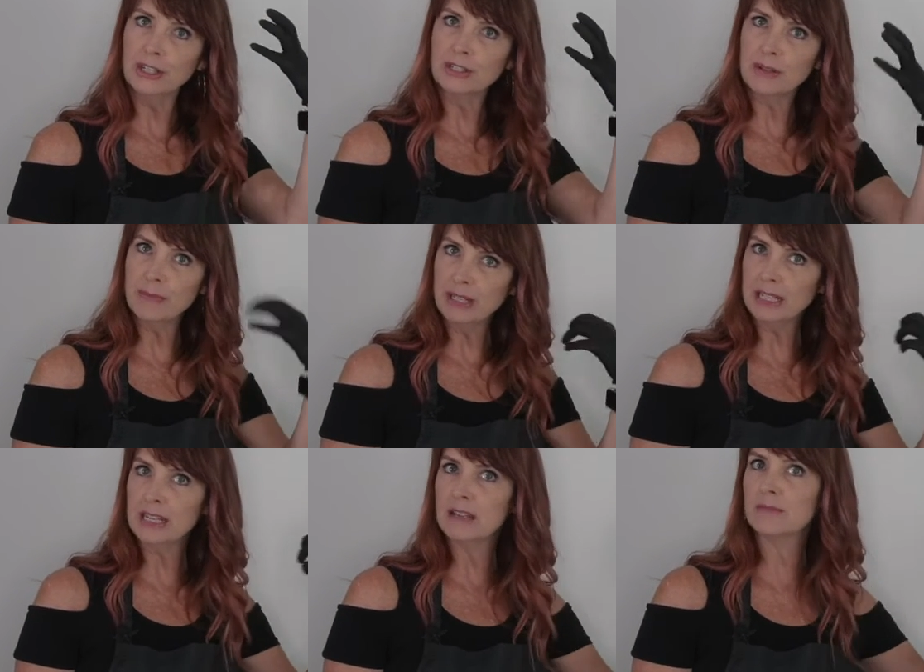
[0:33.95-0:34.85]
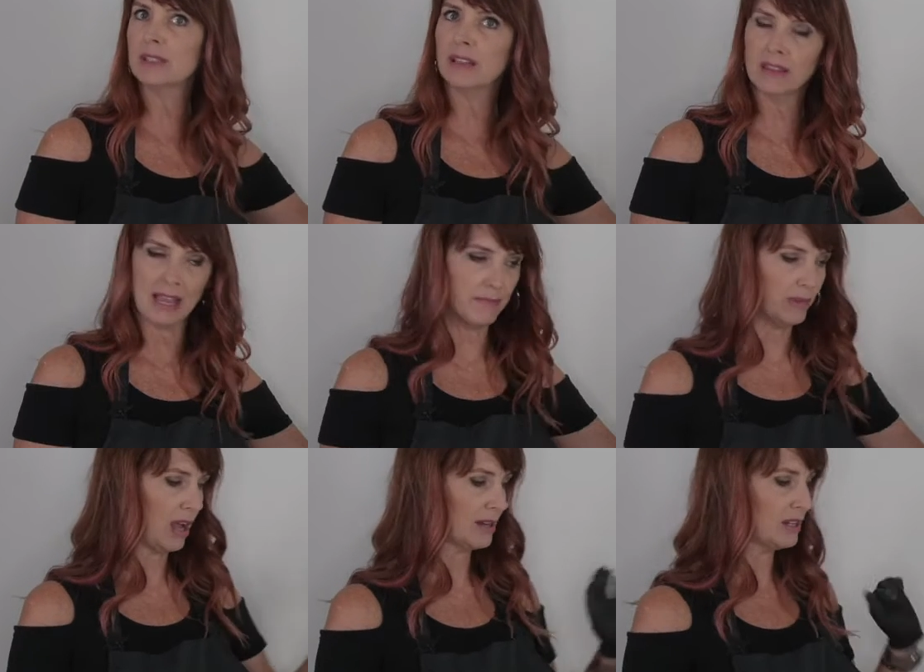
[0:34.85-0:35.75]
to medium to light
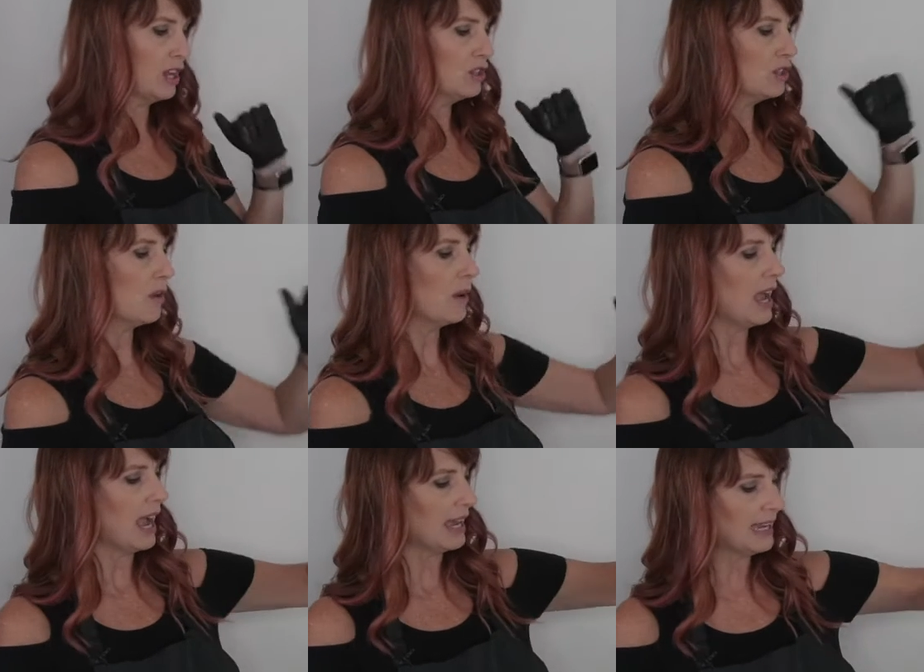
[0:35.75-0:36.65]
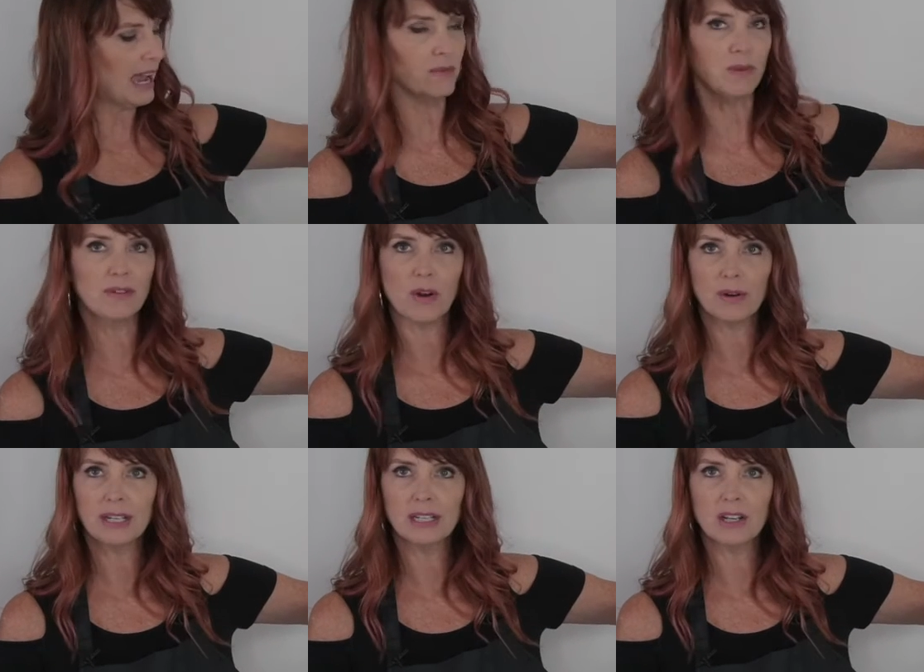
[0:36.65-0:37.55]
blonde. So again, we've
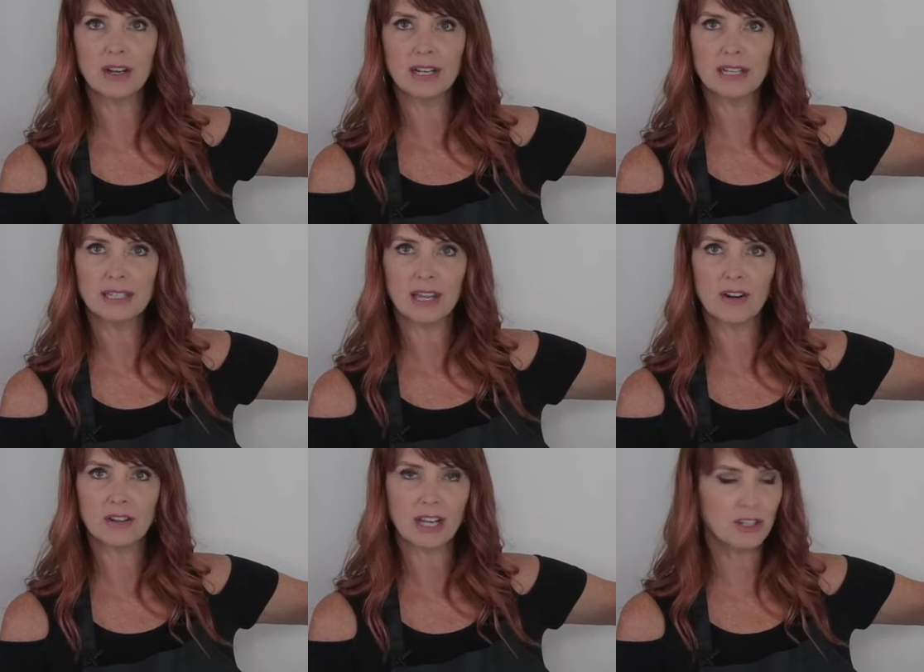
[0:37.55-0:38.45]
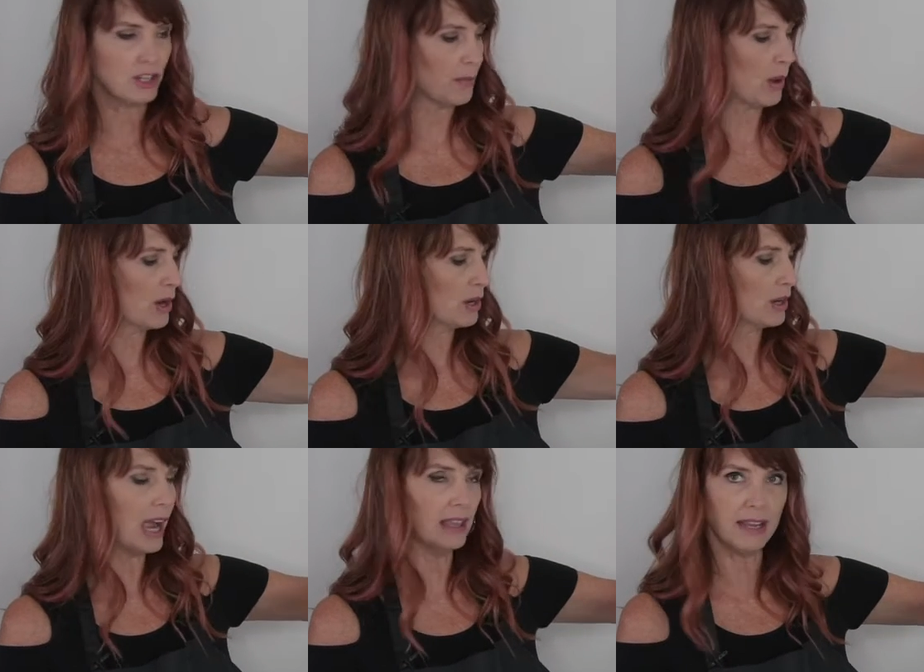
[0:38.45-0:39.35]
already gone in and done our touch up on our
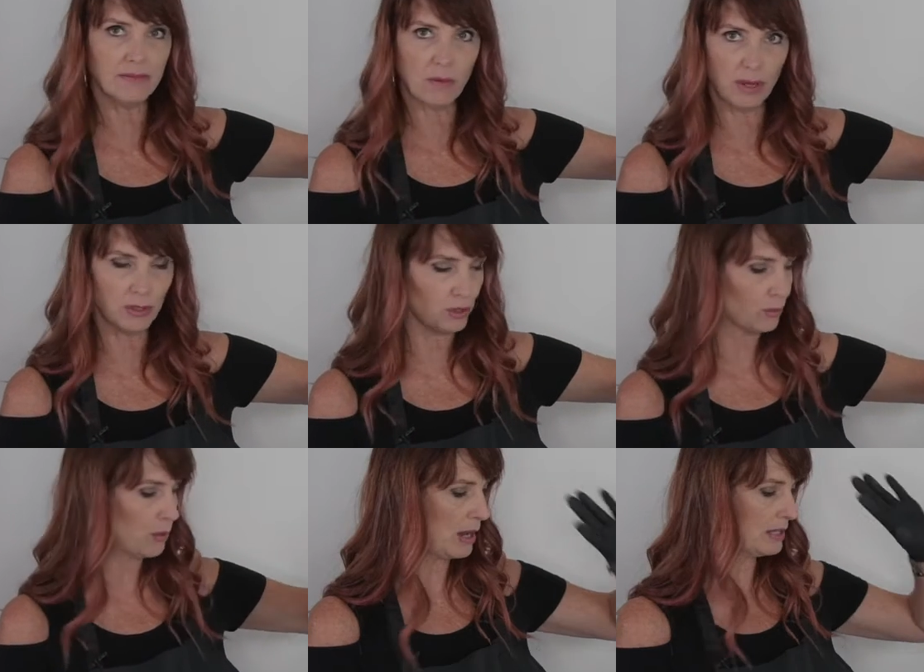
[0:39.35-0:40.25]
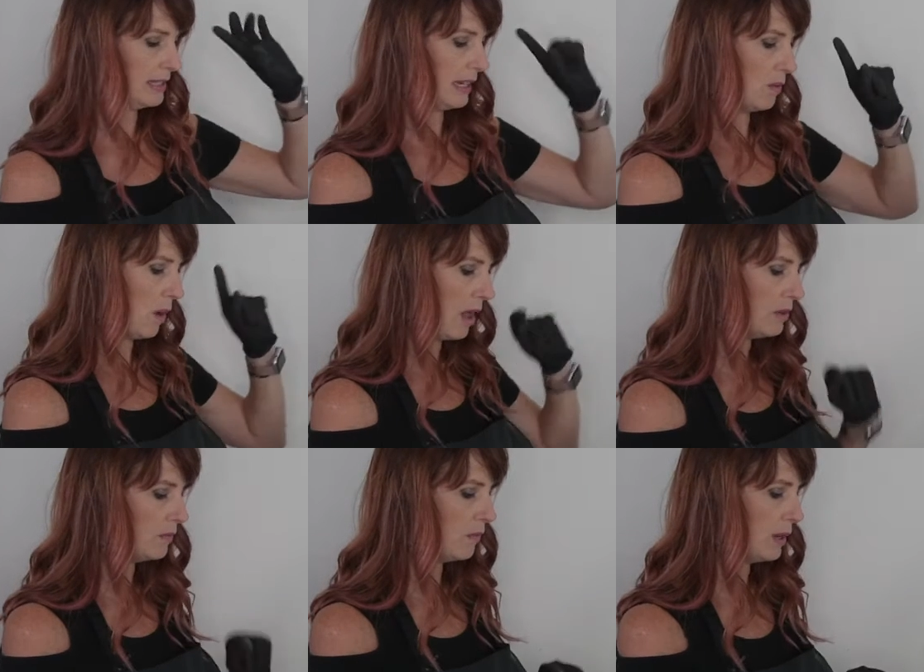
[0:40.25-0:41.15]
highlight foils. They're processing, and while
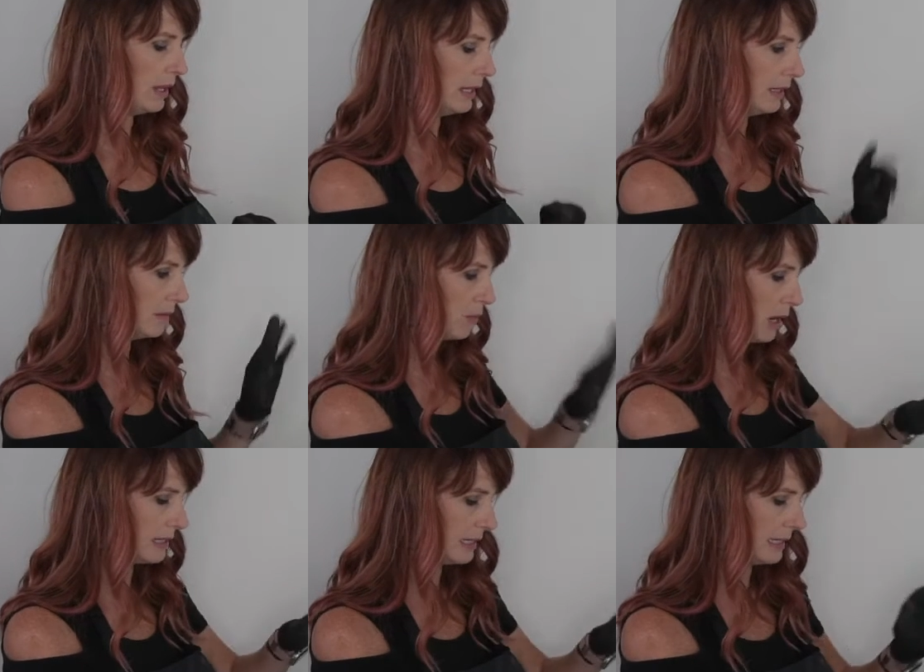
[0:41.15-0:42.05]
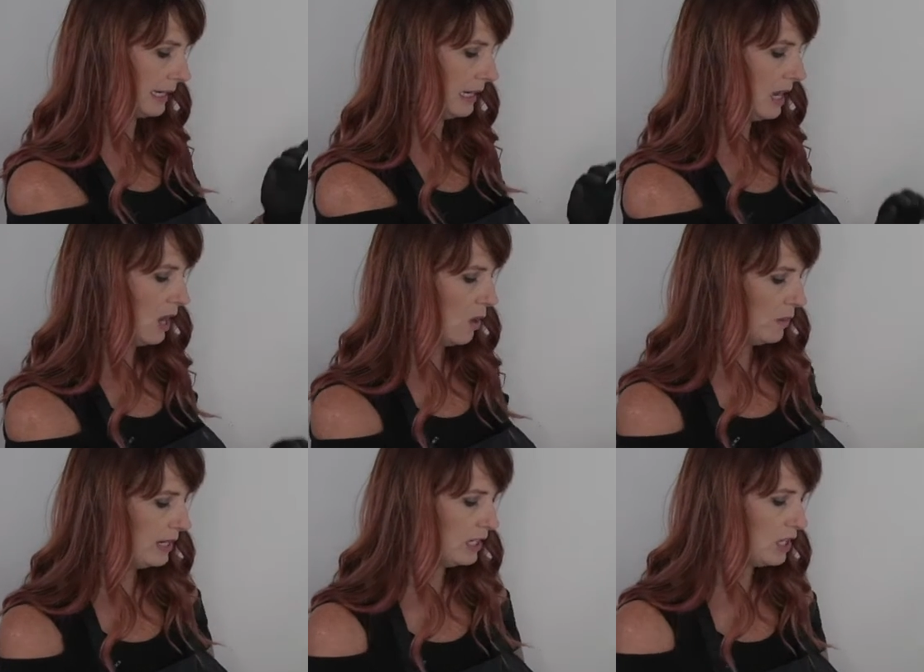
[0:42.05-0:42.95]
they're processing,
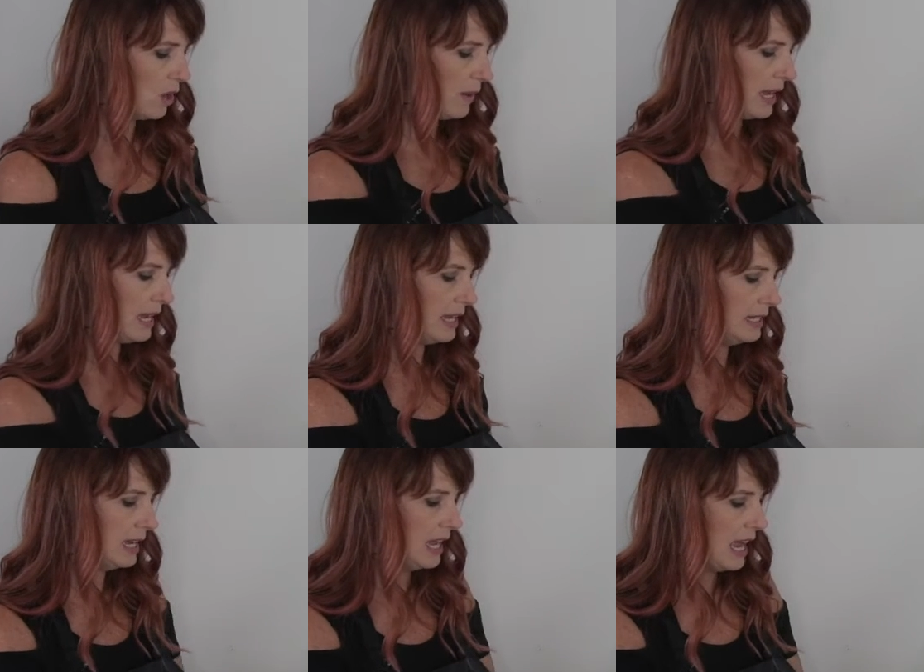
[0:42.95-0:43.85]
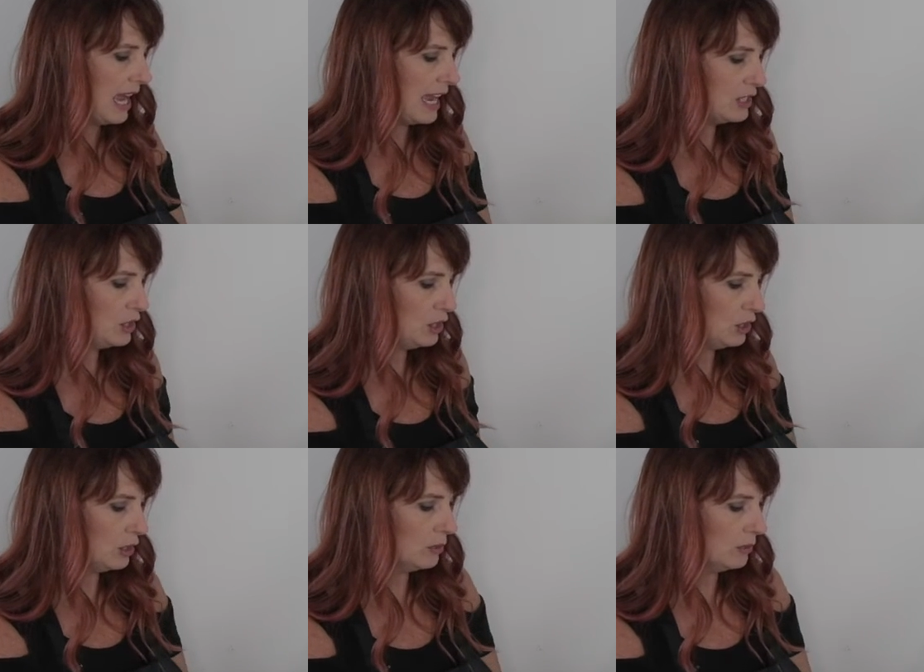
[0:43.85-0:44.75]
we can go in and
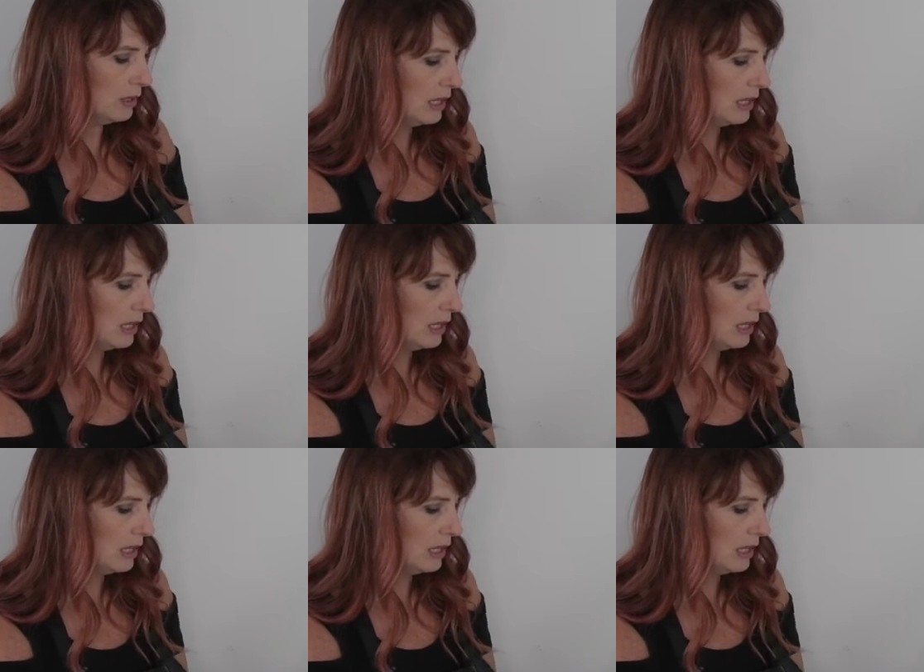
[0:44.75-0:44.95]
do